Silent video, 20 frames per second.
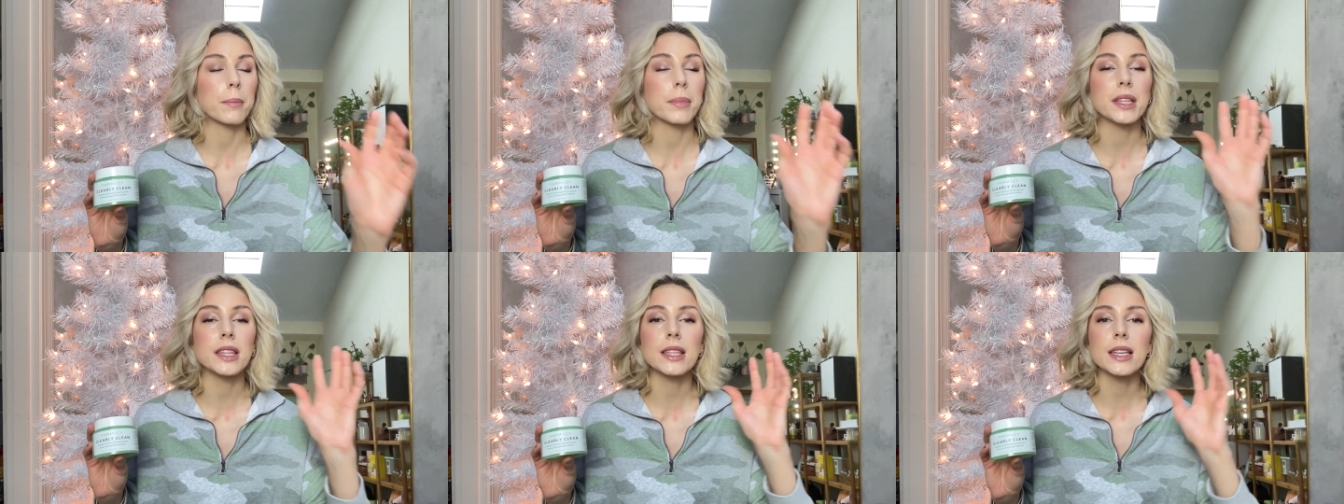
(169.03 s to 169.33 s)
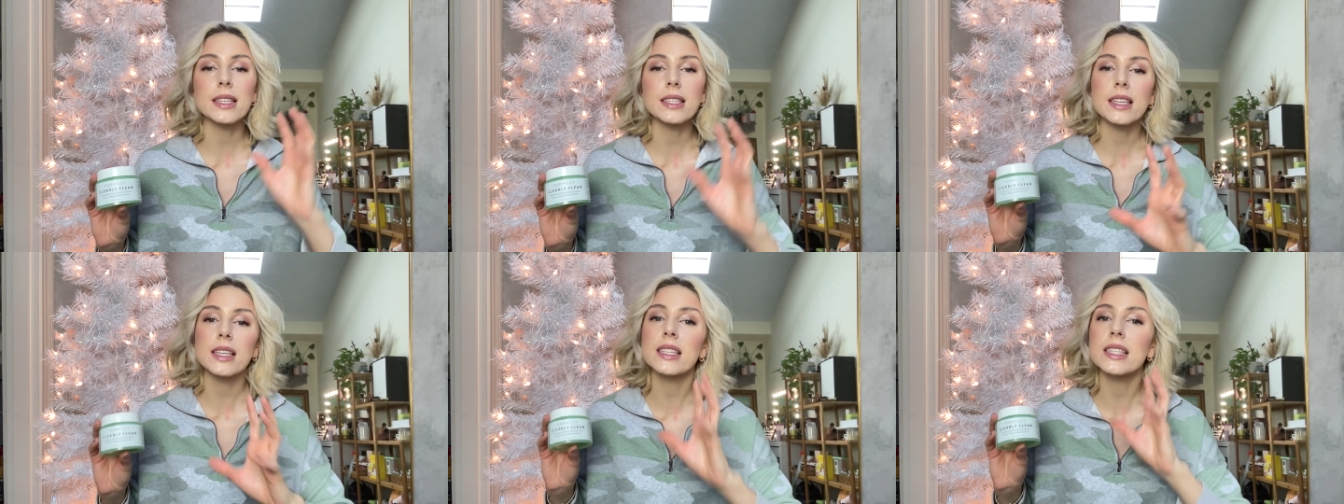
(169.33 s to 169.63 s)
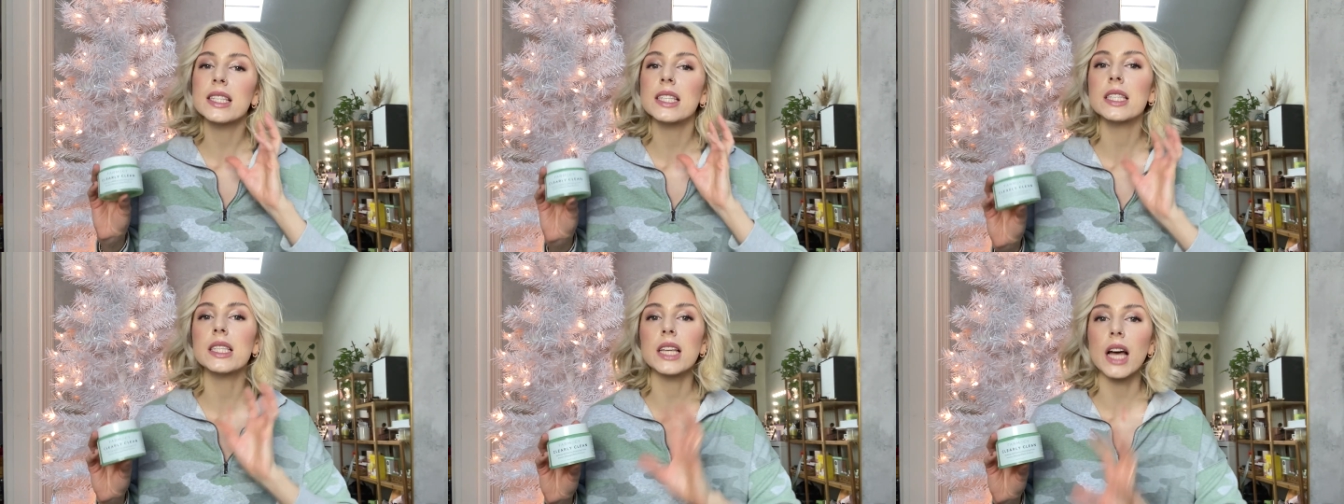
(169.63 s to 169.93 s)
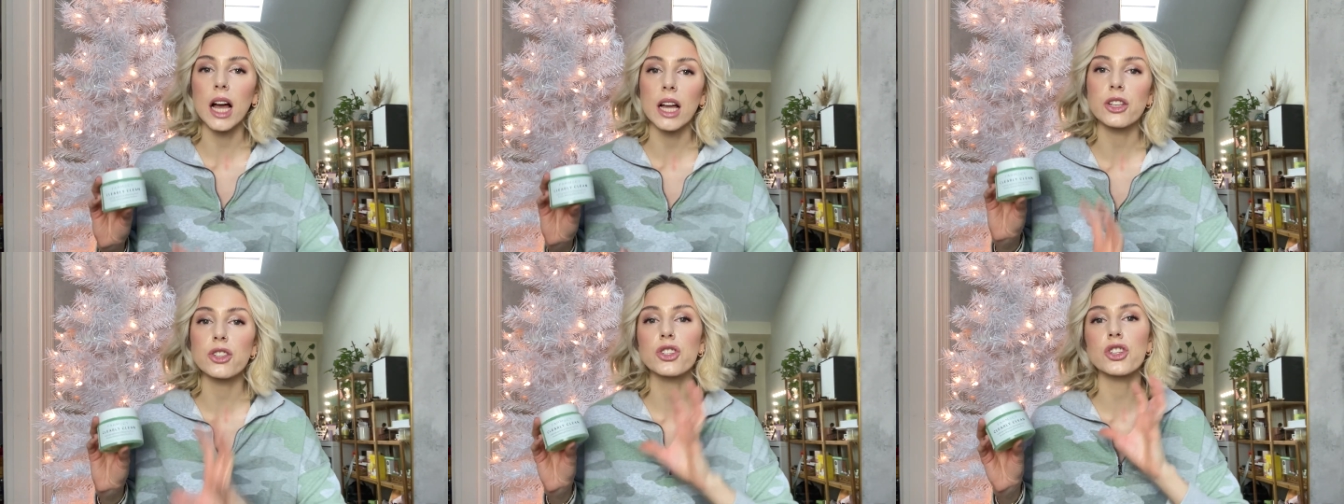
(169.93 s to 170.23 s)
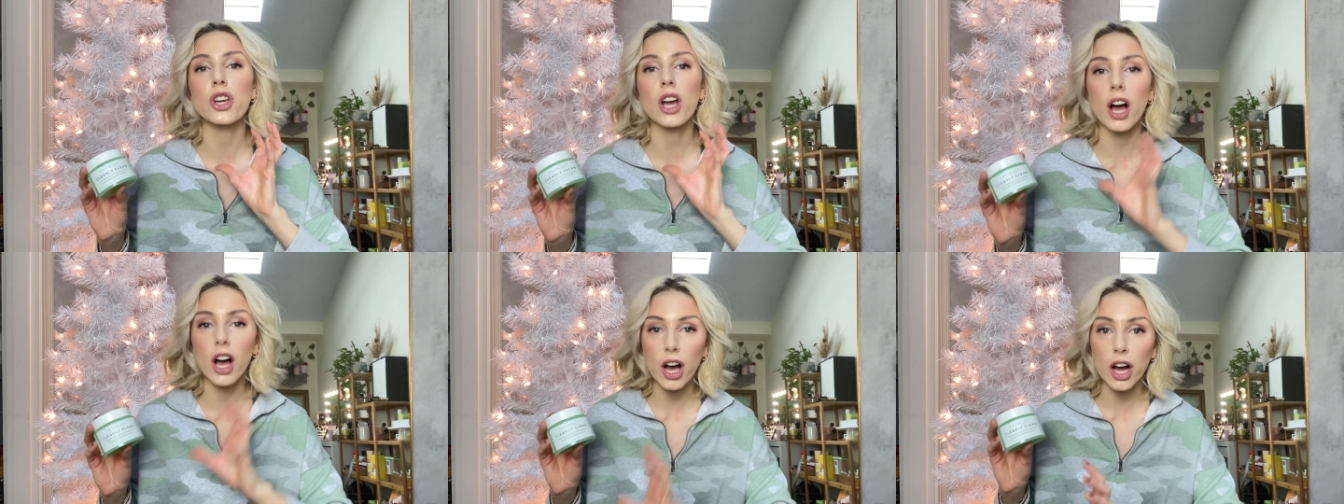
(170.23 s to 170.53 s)
but this is
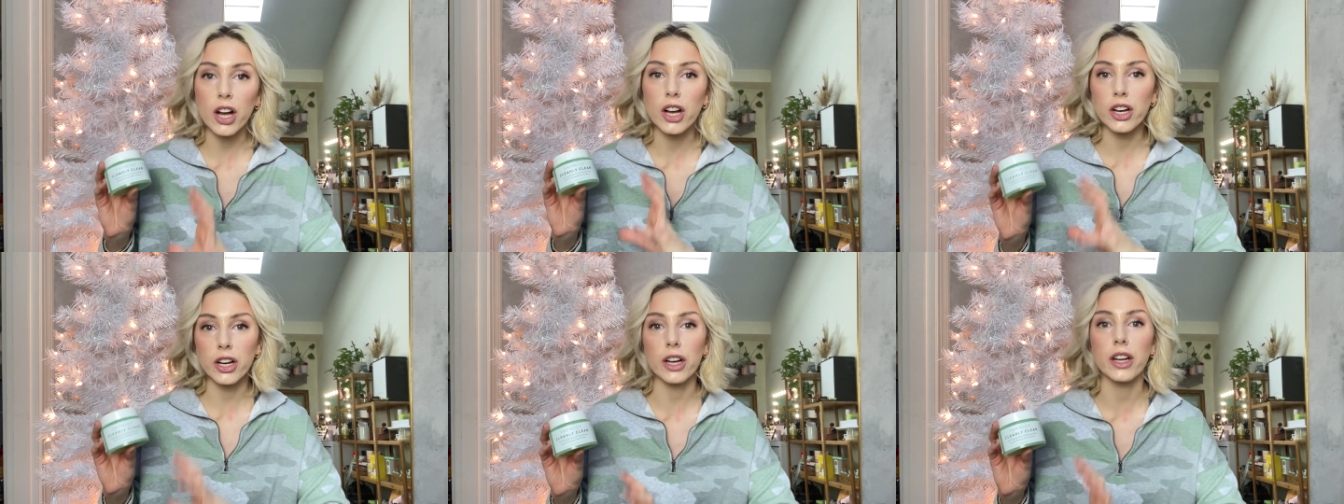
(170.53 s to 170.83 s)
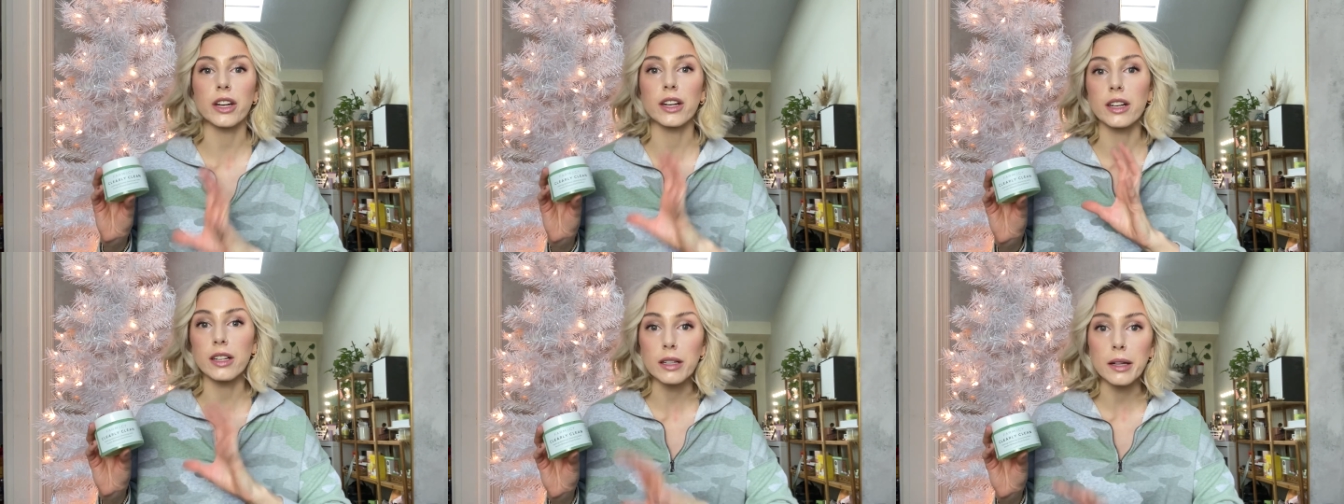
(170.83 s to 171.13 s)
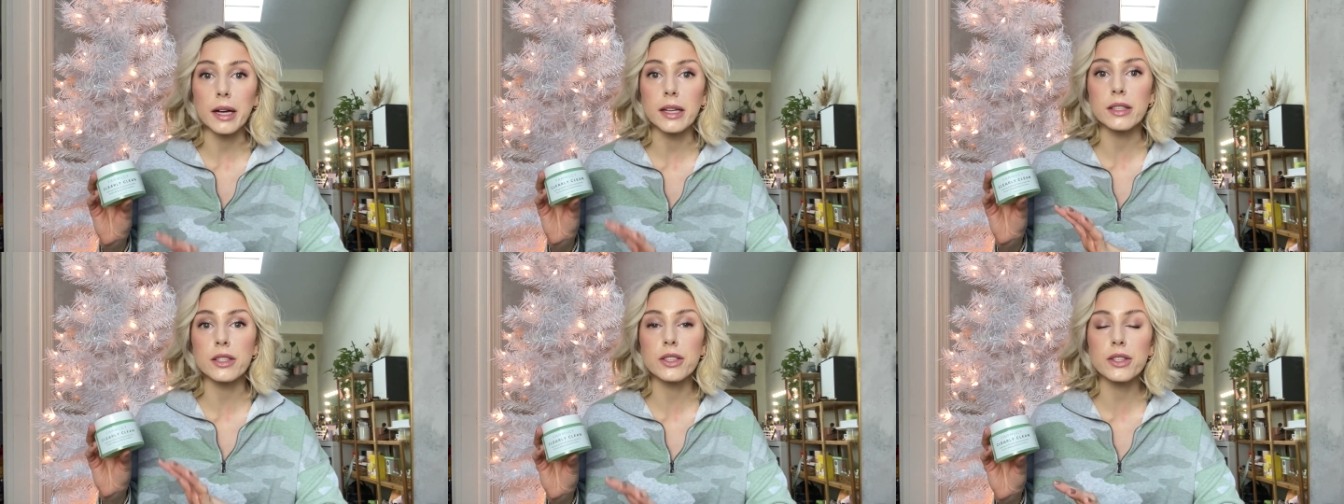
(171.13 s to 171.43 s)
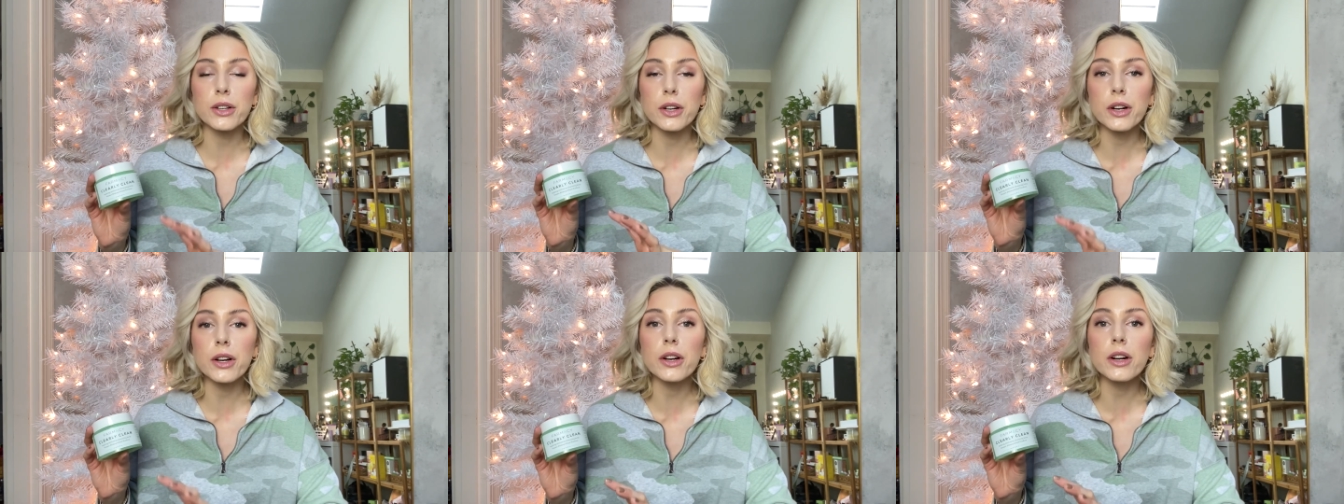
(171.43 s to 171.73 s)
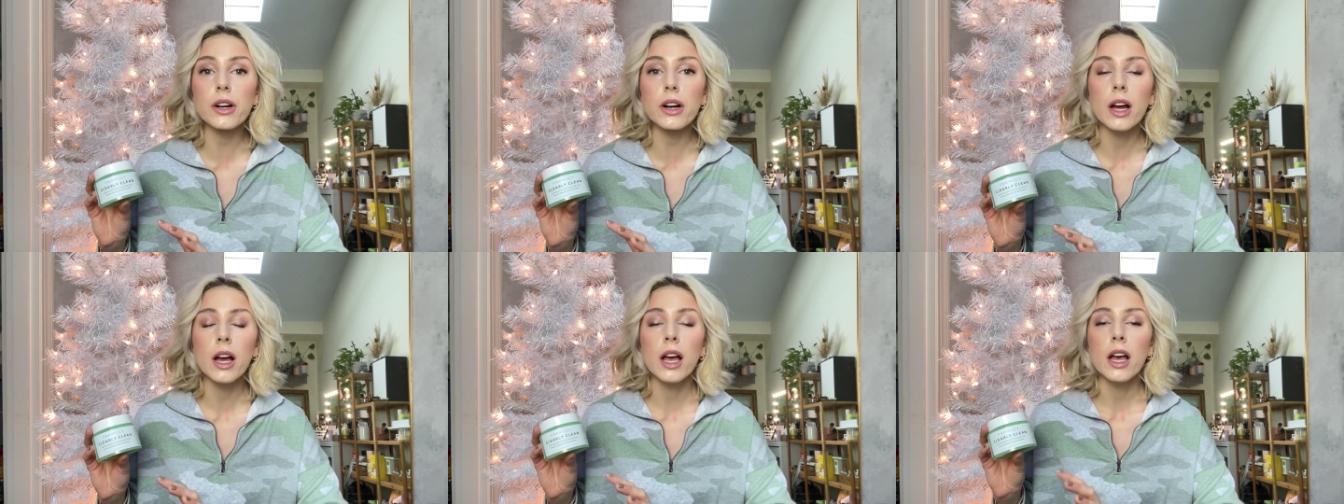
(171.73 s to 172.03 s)
such a good
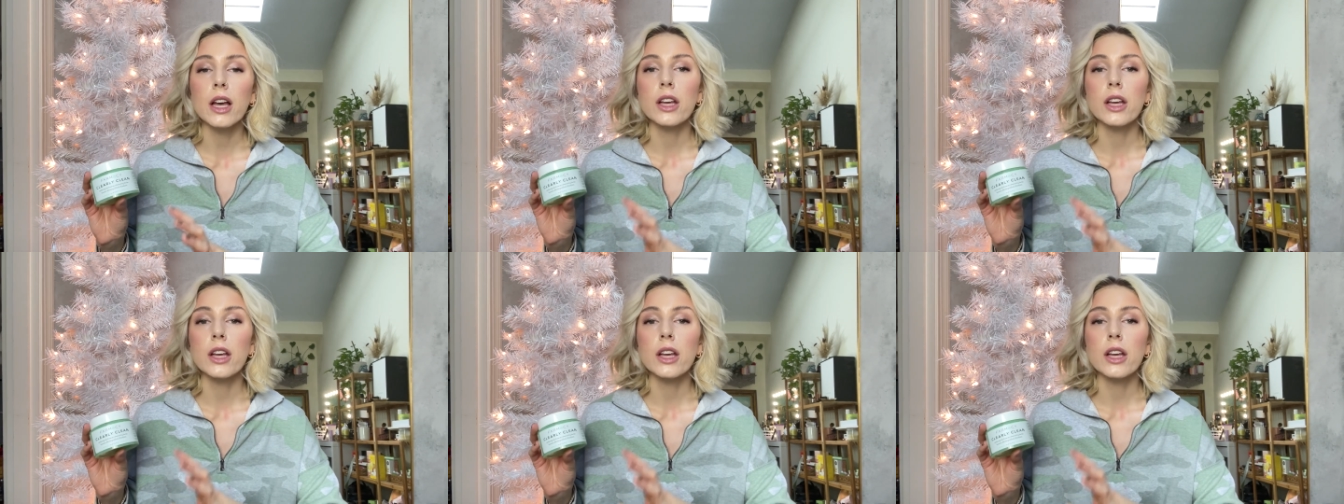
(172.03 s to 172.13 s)
cleanser.